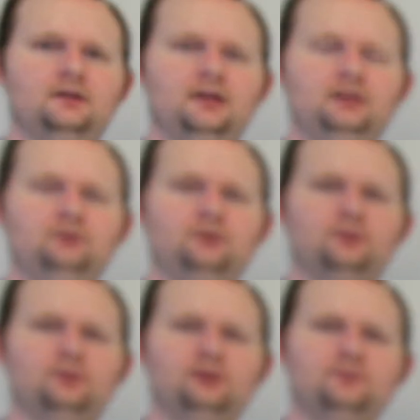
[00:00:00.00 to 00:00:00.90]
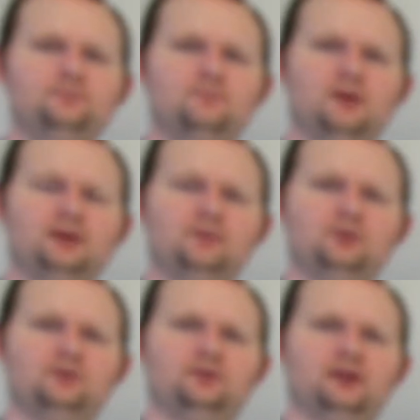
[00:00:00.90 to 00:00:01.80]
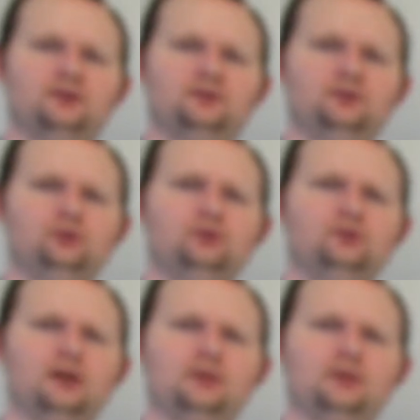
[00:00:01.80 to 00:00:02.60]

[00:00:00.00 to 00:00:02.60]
Hello and welcome. My name is Carsten Lützen.